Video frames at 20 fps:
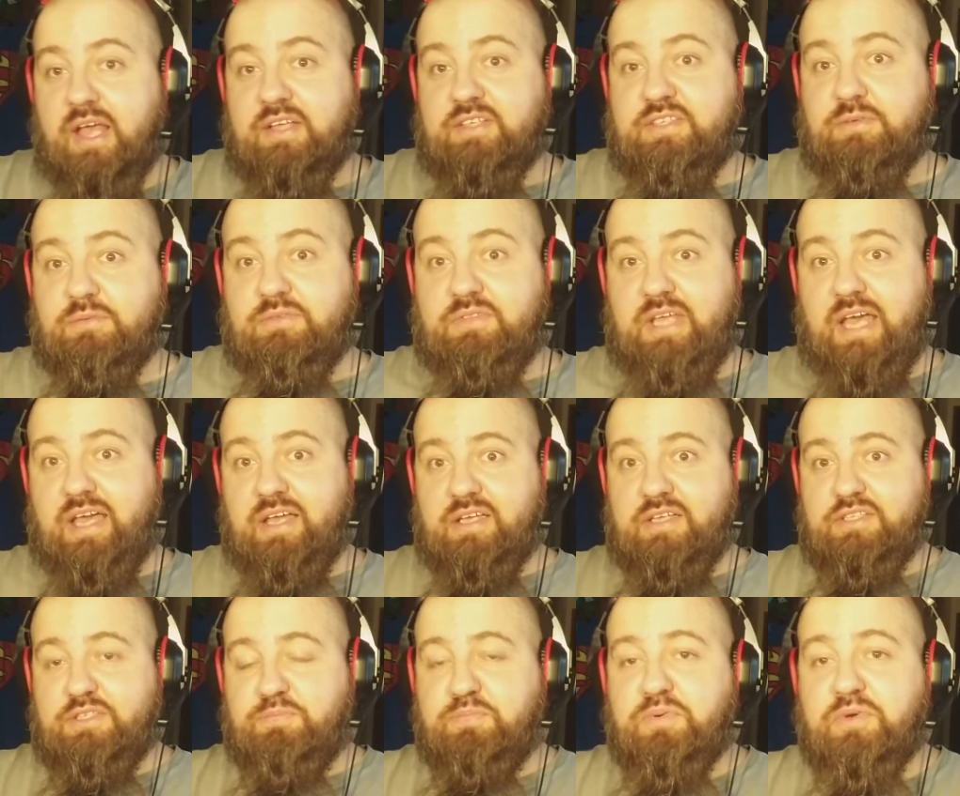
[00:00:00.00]
So that
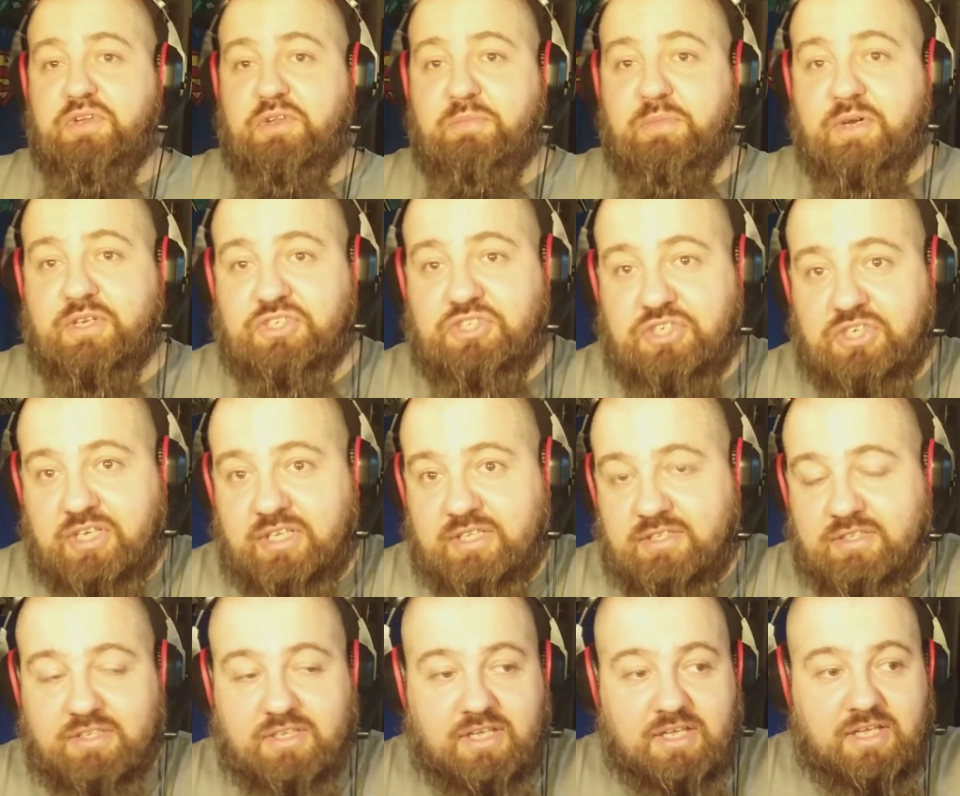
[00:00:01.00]
is pretty much it.